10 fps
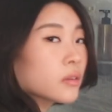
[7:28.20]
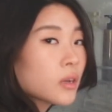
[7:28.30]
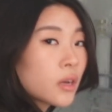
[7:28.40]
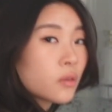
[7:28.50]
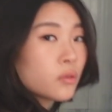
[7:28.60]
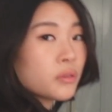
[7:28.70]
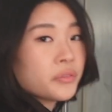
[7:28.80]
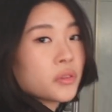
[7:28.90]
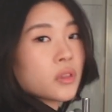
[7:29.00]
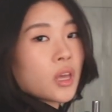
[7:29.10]
I don't know
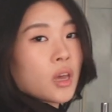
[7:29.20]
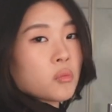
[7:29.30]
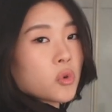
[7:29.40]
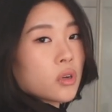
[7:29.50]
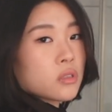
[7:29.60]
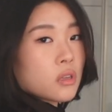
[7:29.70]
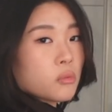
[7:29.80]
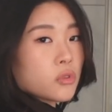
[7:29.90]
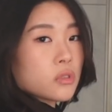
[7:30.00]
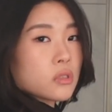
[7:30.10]
if the camera is
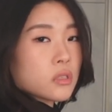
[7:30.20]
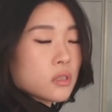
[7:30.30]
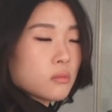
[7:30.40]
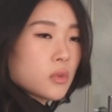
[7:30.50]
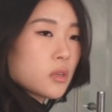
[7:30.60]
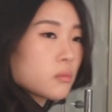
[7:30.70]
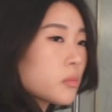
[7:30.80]
able to see, but